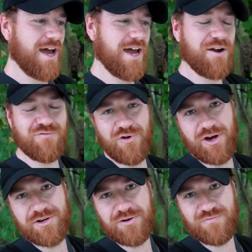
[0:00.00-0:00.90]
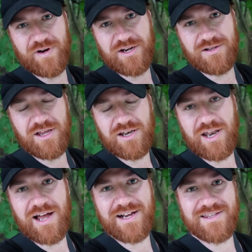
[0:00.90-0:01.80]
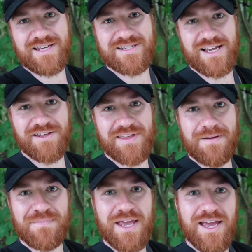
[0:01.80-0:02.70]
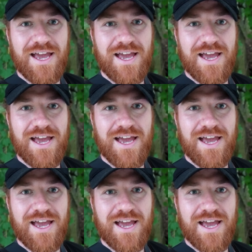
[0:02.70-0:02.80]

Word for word: Uh, rod, reel, line, things like that.